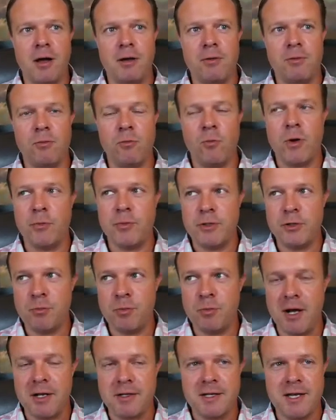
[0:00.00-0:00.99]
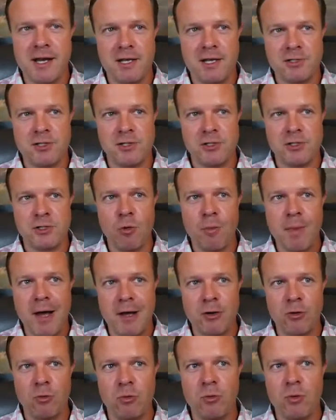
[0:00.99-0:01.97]
when we do podcasts is no
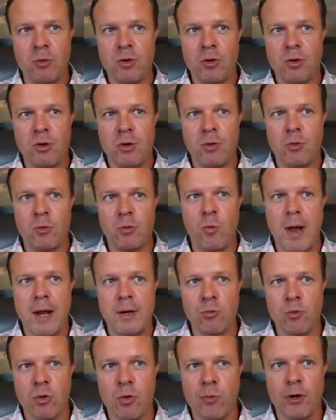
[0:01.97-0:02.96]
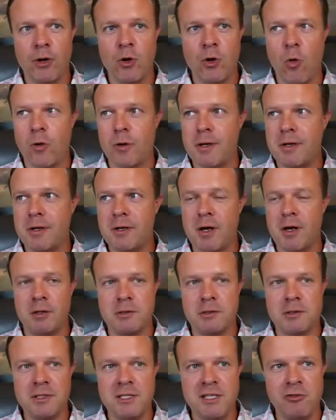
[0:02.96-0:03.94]
matter when we're recording, a
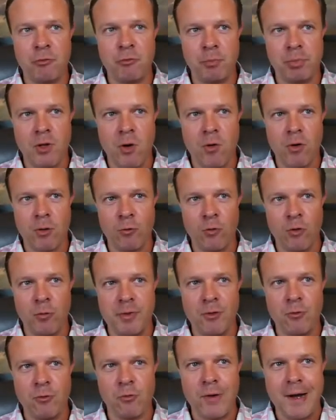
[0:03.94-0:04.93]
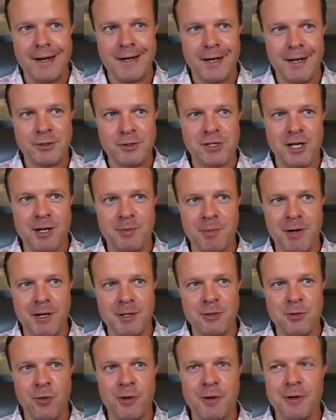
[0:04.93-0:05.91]
leaf blower will be right outside my door.